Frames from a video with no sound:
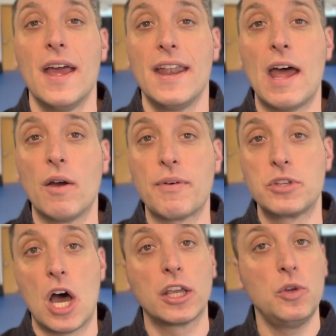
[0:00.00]
Now, if I'm
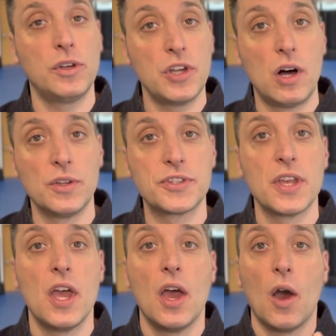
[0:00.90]
talking to adults,
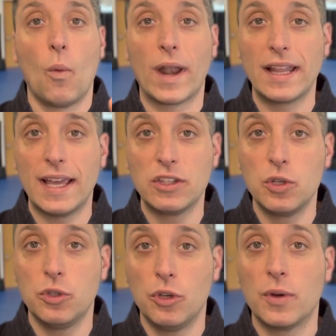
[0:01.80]
what I like
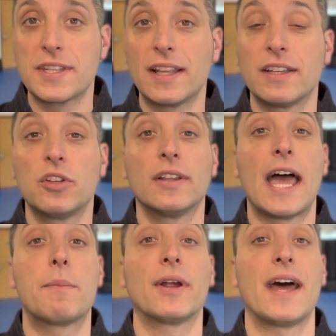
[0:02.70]
to do is I like to
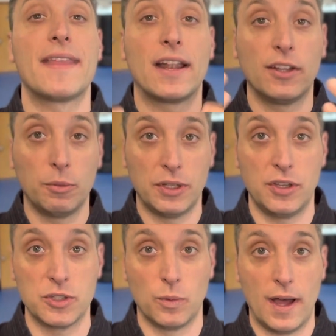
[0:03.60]
elaborate on that a little bit
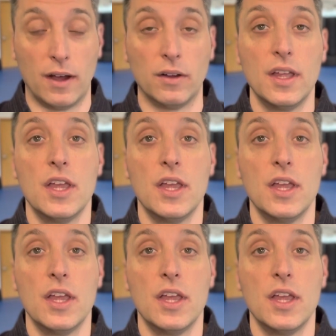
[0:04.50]
as well.